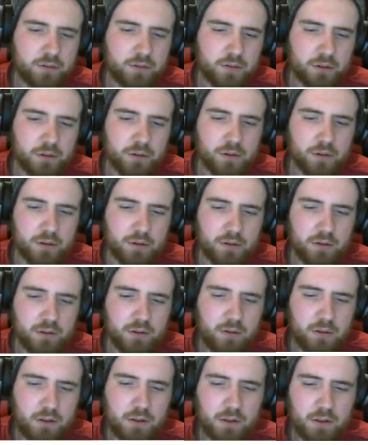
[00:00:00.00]
first of all.
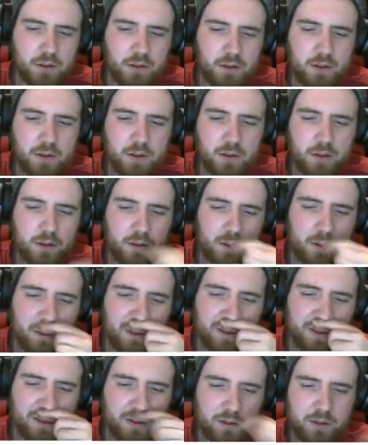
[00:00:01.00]

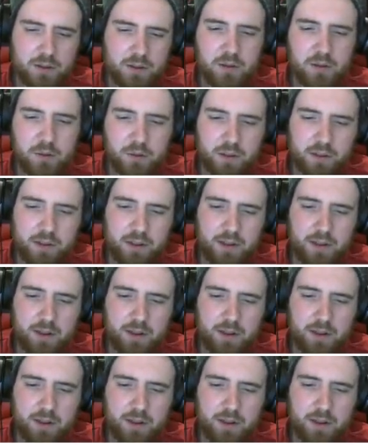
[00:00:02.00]
Because I don't need the